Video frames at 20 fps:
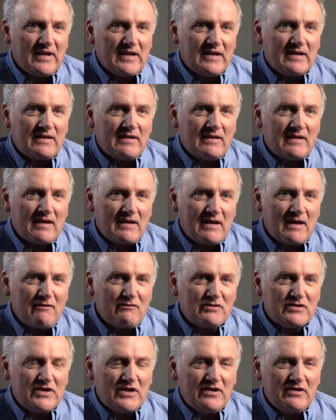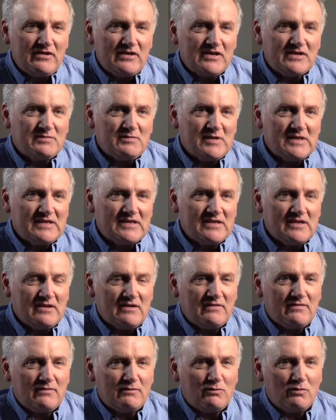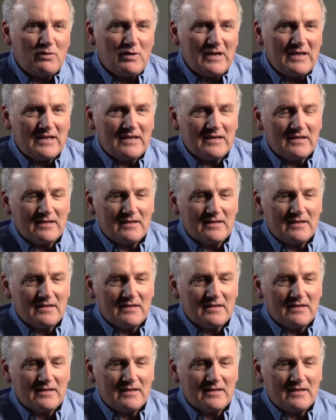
and I was curious myself, what